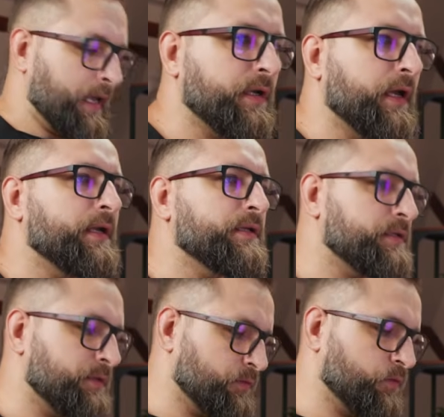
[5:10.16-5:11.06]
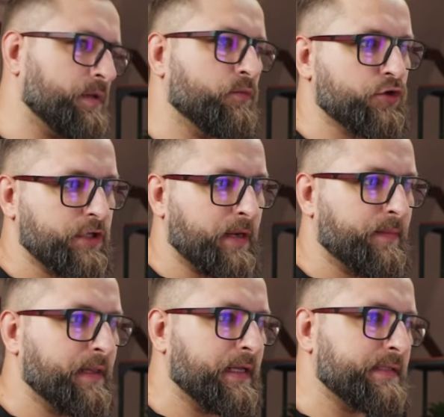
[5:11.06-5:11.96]
And one more
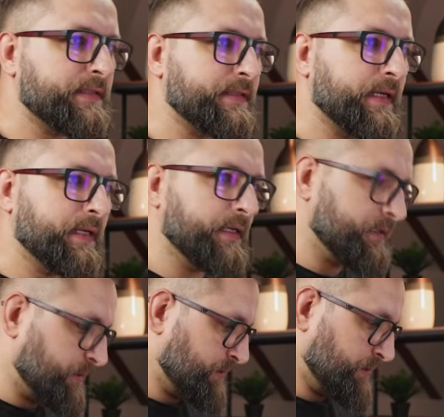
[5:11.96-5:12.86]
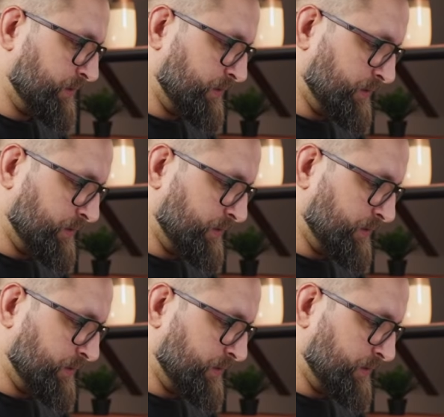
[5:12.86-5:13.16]
time, let's sign in.